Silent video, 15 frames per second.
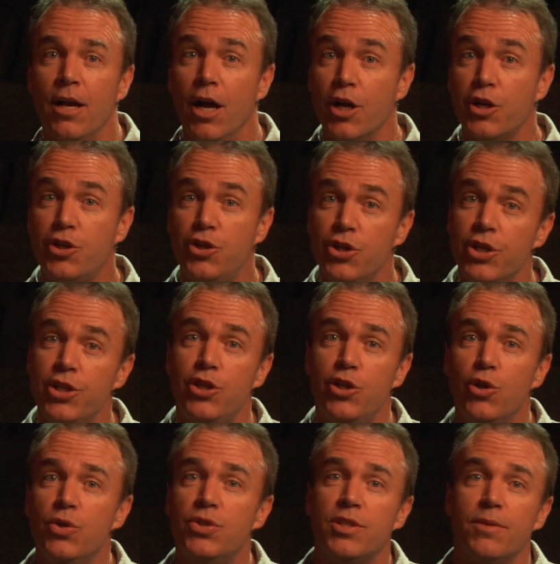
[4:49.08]
A good
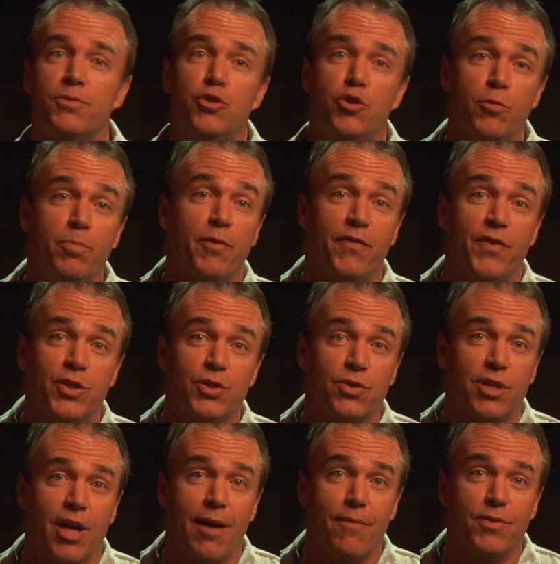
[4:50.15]
use of superficial
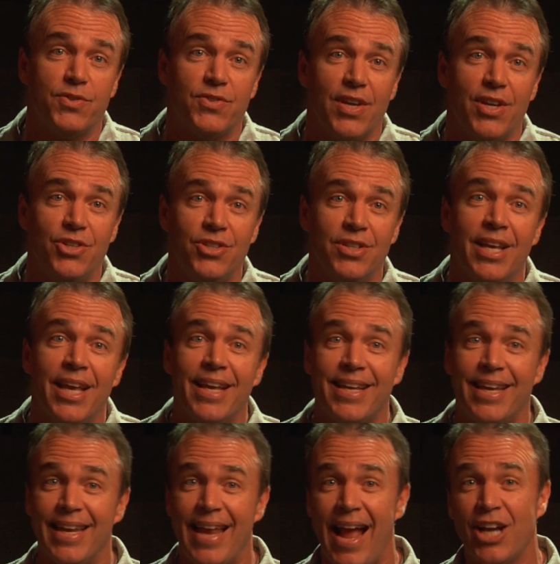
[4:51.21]
conversation
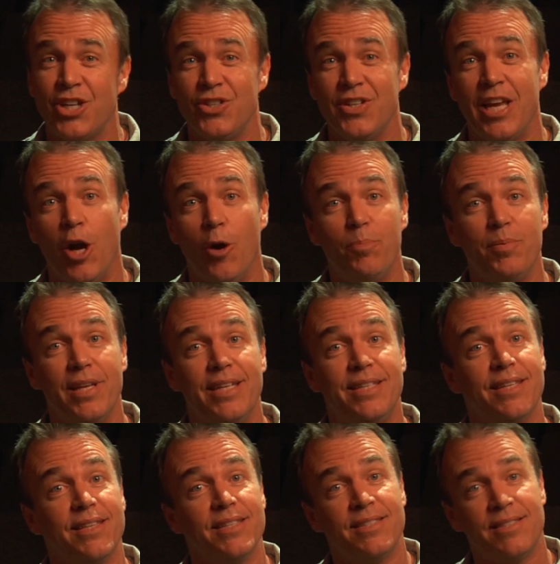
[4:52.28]
can actually help lead
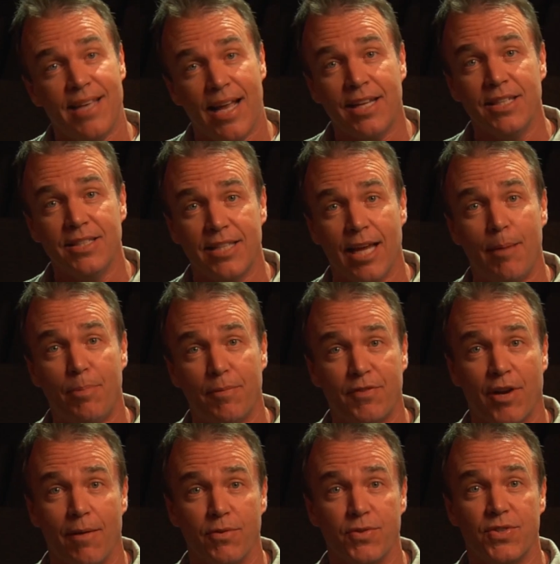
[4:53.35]
to the second type of
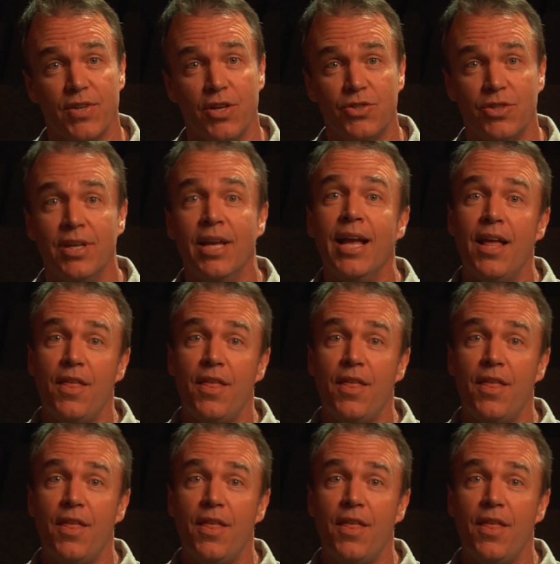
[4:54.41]
conversation